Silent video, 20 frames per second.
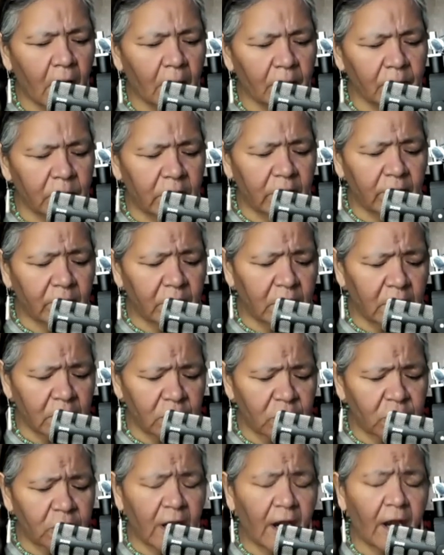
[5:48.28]
given
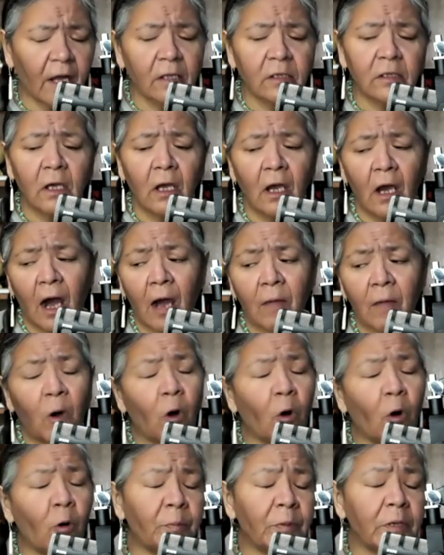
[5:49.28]
this chance. I'm
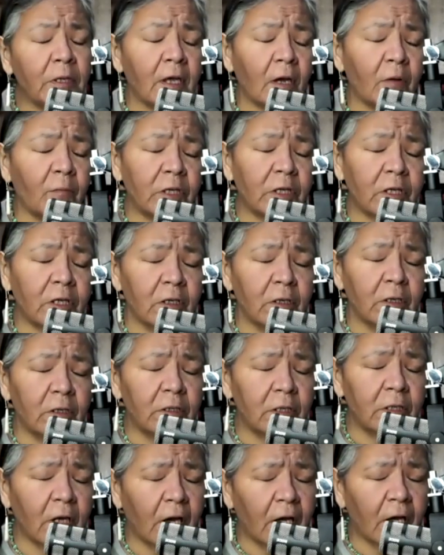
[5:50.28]
hoping that we
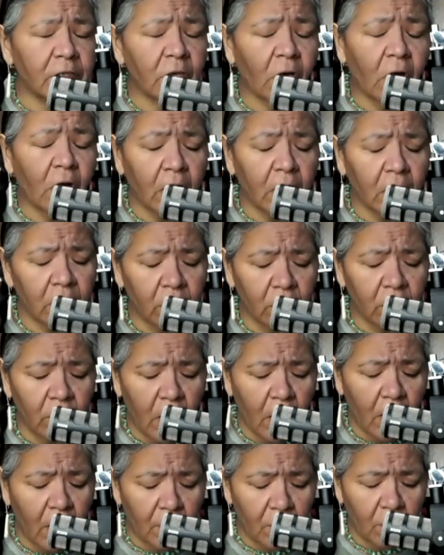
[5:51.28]
could talk
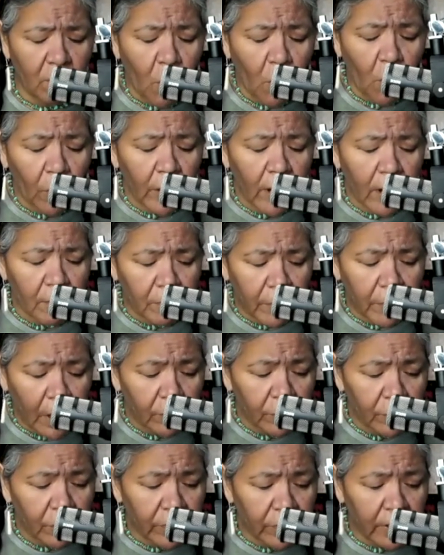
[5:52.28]
more
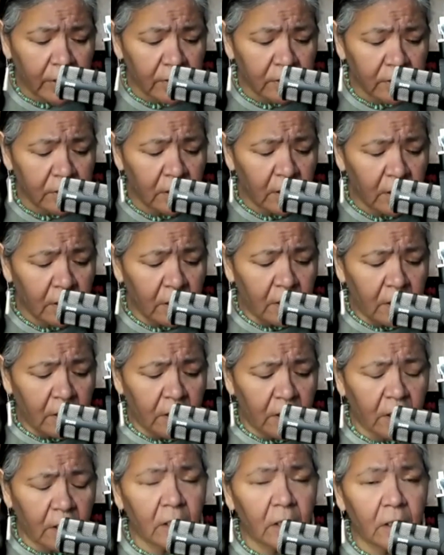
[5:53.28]
about this
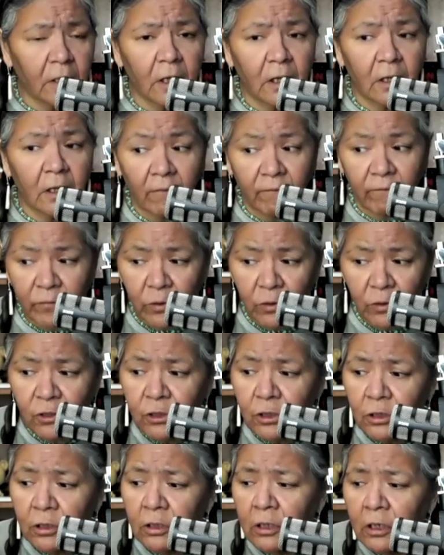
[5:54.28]
in the
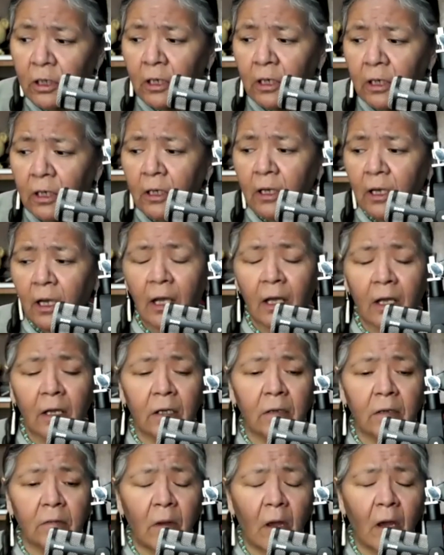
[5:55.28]
future,
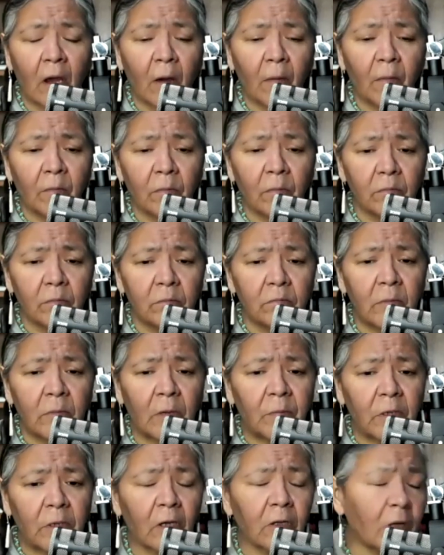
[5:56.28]
and
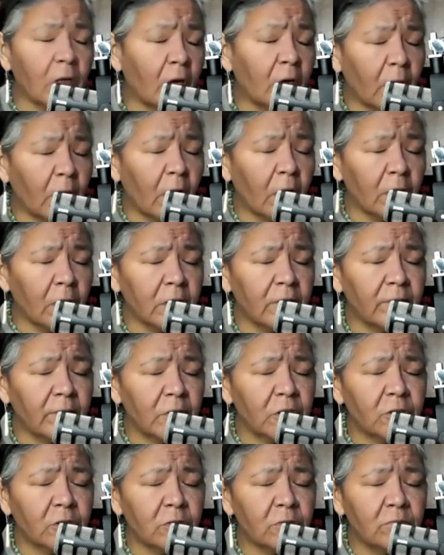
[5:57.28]
maybe I'll
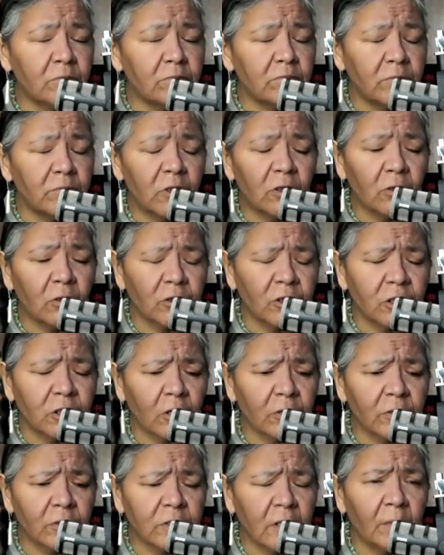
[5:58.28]
even
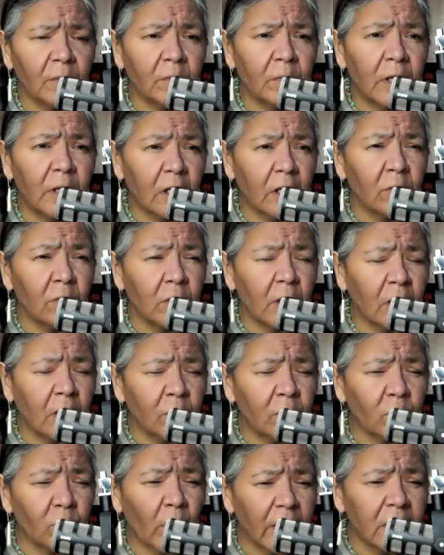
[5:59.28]
share some
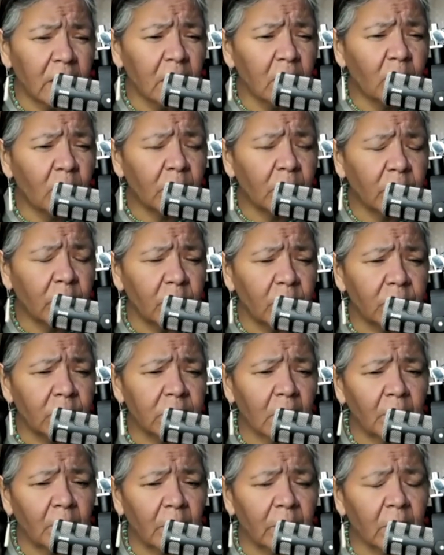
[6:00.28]
in writing with you,
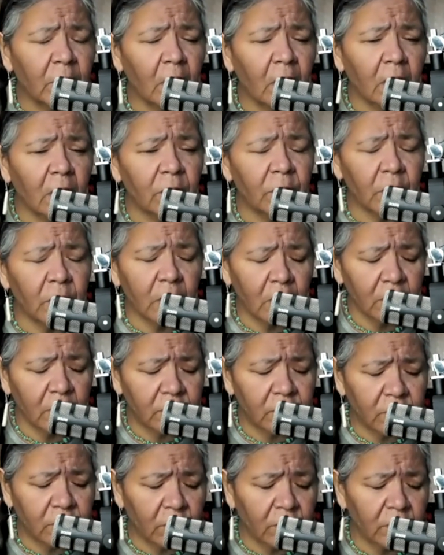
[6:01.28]
some of the
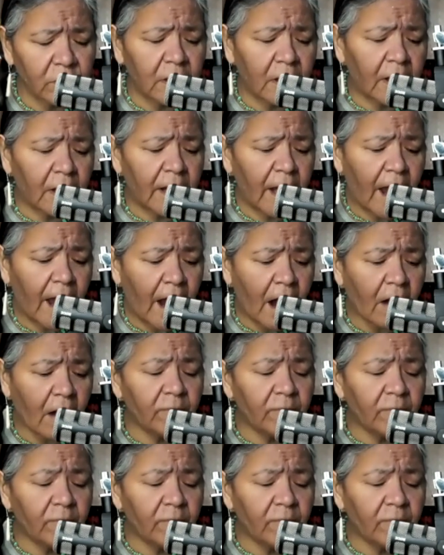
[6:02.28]
concerns that I have,